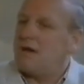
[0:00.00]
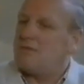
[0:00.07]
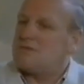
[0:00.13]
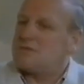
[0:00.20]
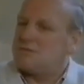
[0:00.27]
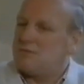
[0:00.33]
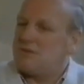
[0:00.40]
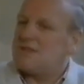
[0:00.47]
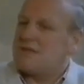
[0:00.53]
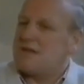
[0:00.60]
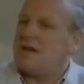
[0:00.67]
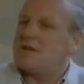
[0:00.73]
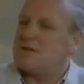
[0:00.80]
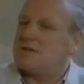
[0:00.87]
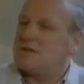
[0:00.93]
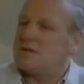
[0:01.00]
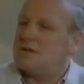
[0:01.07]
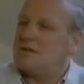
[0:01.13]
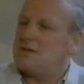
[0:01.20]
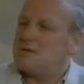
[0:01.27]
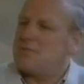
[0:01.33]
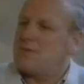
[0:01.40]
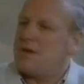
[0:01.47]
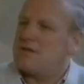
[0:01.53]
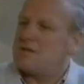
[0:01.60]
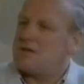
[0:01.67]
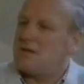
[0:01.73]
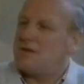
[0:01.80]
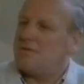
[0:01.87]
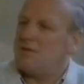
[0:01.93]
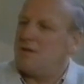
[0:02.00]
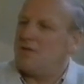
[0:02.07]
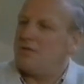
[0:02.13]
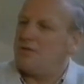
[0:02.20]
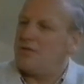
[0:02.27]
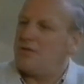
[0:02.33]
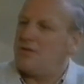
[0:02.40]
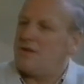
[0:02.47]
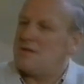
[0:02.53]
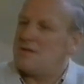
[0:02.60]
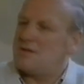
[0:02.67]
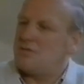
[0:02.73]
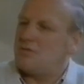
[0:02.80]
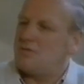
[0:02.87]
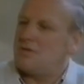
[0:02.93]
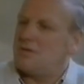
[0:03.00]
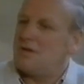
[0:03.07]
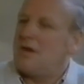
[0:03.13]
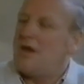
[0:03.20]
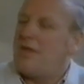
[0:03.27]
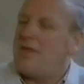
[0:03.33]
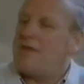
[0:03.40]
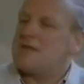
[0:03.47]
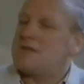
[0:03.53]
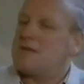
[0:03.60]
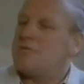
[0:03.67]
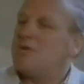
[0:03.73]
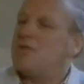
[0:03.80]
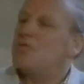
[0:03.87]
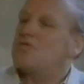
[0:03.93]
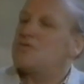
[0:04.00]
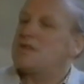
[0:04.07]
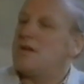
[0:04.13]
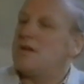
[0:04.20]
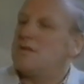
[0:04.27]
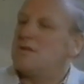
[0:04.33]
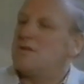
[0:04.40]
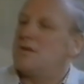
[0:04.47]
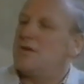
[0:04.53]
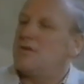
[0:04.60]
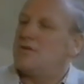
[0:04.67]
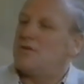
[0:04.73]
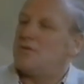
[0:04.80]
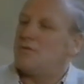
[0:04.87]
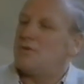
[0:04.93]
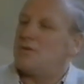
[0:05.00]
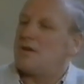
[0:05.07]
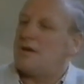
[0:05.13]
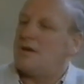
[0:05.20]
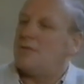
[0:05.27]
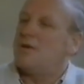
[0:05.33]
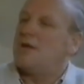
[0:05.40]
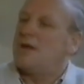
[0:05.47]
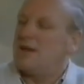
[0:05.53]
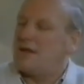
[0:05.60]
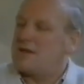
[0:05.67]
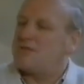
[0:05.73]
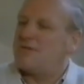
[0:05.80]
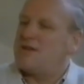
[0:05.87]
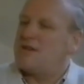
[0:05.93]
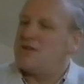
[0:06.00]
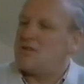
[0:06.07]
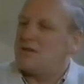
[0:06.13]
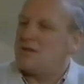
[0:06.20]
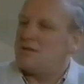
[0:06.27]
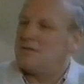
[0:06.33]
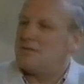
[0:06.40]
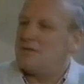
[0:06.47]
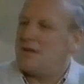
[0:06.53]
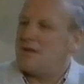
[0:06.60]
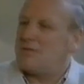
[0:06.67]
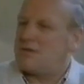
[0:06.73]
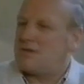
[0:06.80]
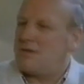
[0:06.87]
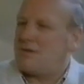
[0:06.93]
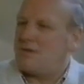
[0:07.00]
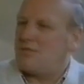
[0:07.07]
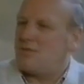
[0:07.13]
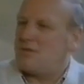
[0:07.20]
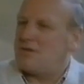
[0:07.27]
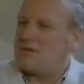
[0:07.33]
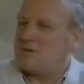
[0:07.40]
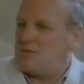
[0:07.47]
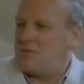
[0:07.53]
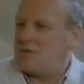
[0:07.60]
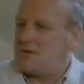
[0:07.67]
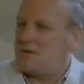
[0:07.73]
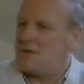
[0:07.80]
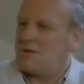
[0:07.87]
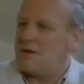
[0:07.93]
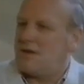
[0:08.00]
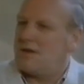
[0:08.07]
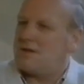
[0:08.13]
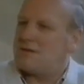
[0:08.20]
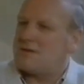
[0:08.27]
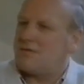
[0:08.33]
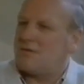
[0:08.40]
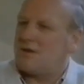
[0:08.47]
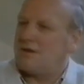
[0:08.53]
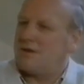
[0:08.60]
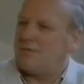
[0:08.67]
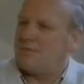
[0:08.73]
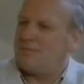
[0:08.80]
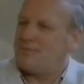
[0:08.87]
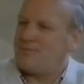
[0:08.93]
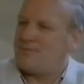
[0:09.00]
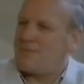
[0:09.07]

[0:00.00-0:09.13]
I was a bit touched in as much that I felt that they still wanted. To. They said we'd all started to go to the World Cup. Let's finish it. That was how they put it. So we said, okay, let's have a go.